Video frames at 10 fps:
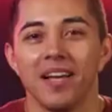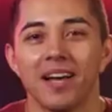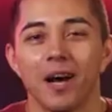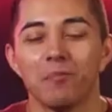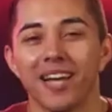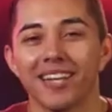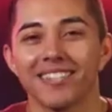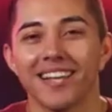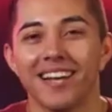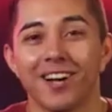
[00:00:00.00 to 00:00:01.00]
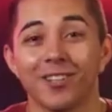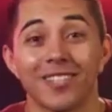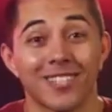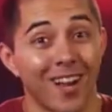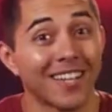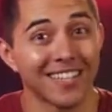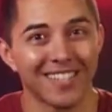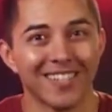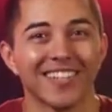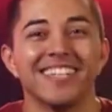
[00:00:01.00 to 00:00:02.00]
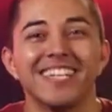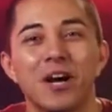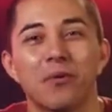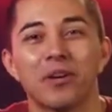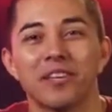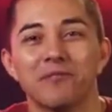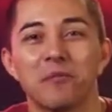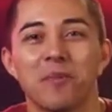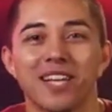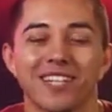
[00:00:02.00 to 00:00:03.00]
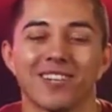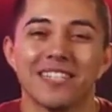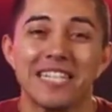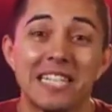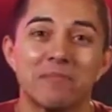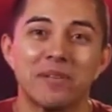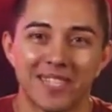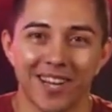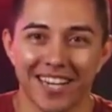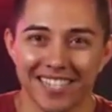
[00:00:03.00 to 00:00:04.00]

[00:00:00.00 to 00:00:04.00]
Up next, I'll socket to you with information on TCP socket